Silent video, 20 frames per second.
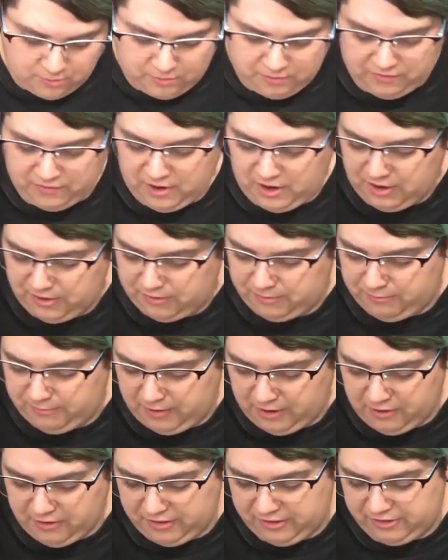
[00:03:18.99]
We've got some
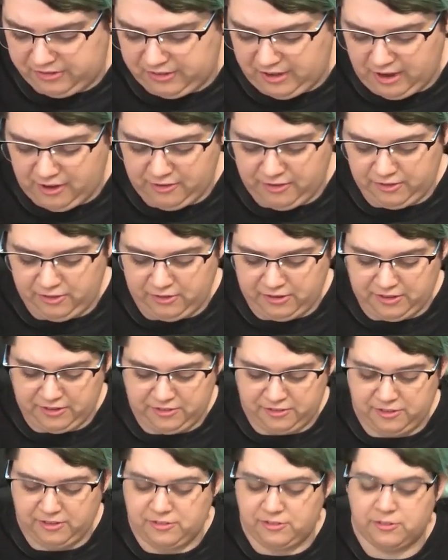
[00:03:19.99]
very scary
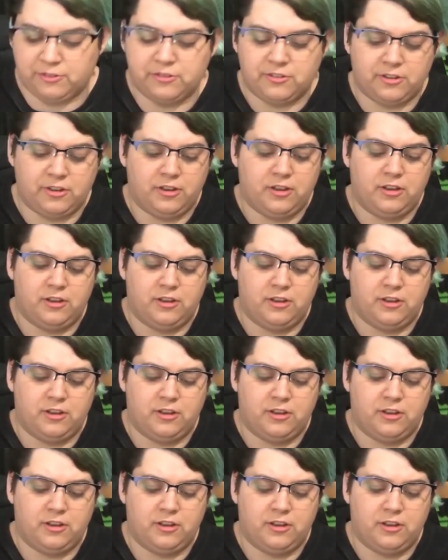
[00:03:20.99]
looking scissors.